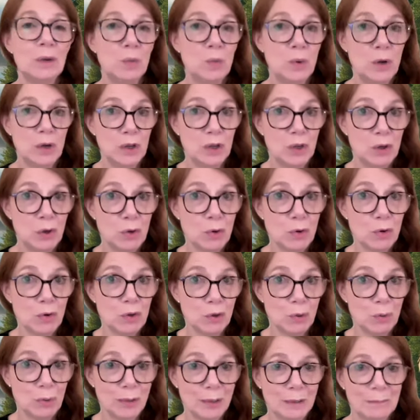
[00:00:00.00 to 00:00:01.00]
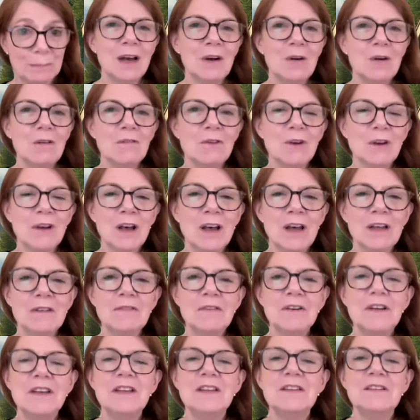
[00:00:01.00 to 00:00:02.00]
and what you're doing. However,
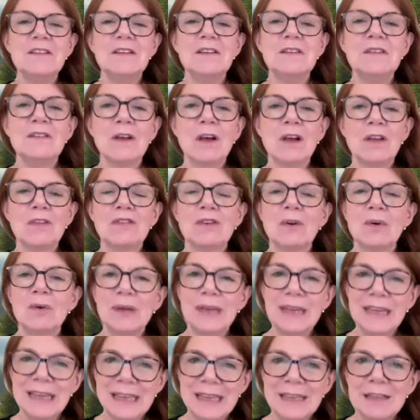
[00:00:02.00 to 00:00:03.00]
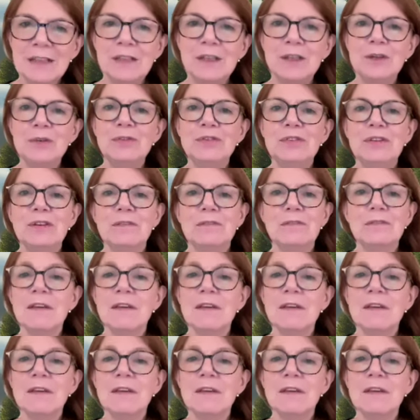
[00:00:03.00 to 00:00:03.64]
confidence is also inclusive.